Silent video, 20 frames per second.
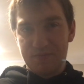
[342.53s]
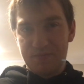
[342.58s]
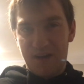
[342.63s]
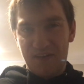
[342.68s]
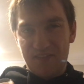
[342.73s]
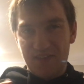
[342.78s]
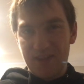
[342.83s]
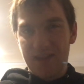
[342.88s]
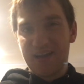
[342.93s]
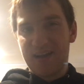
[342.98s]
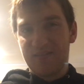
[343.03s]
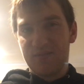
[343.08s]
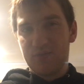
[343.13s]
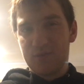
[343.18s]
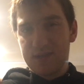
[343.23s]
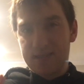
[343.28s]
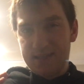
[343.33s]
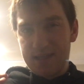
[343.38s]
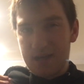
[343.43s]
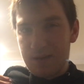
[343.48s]
I feel like I've
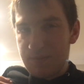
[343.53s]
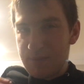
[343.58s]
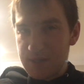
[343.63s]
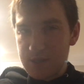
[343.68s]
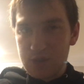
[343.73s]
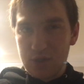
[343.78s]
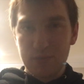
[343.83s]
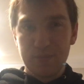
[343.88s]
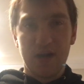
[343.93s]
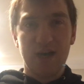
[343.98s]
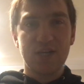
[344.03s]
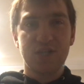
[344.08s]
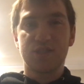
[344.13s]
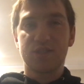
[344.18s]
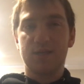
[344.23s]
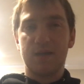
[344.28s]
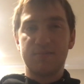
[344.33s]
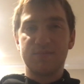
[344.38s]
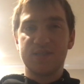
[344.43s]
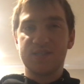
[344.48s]
already said a bit too much,
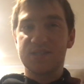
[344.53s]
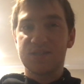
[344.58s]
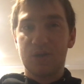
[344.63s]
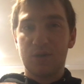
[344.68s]
so I'm just